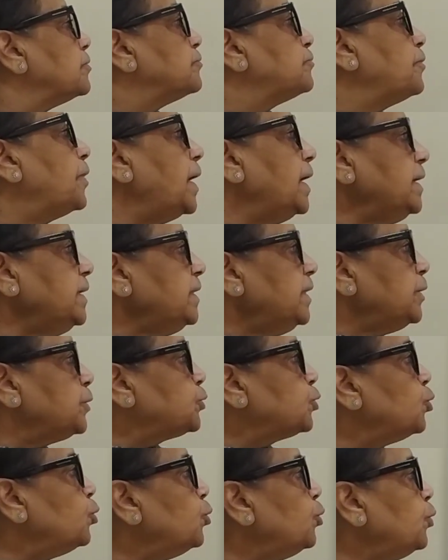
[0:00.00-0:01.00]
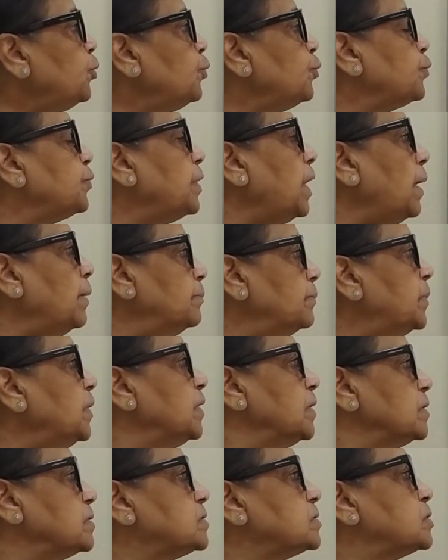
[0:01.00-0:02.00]
Find the two
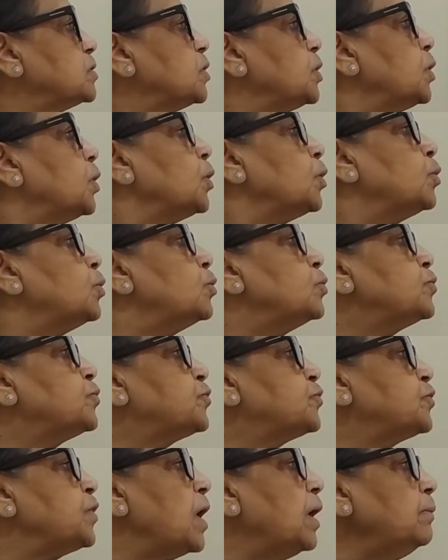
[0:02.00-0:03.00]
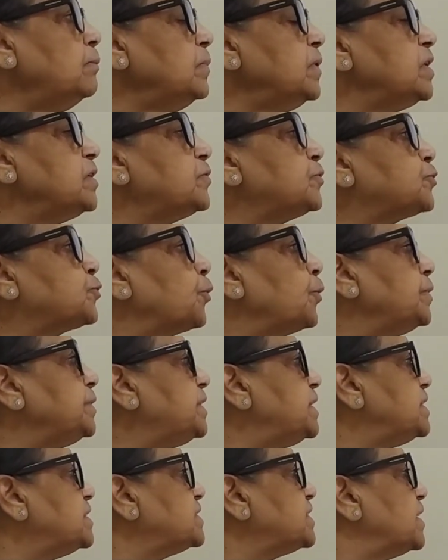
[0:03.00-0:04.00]
numbers whose sum is
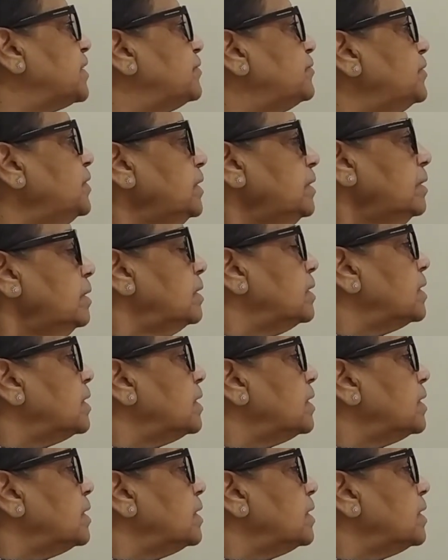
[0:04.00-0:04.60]
27